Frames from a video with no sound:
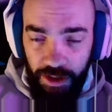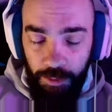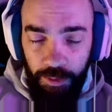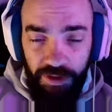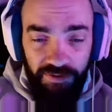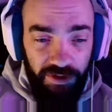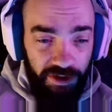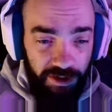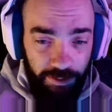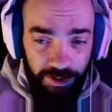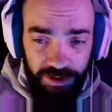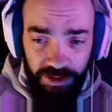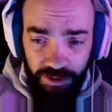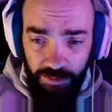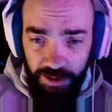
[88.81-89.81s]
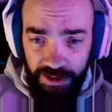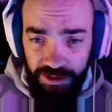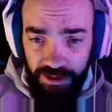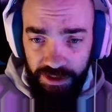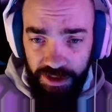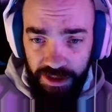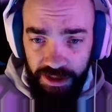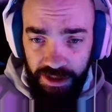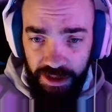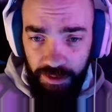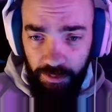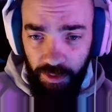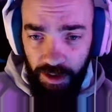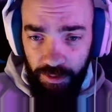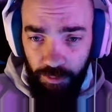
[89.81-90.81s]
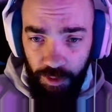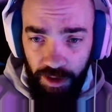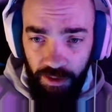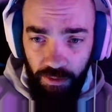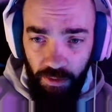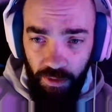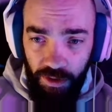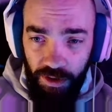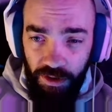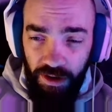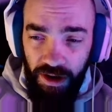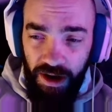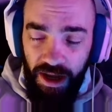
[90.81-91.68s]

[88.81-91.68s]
but if you look at the picture in picture in the bottom right corner,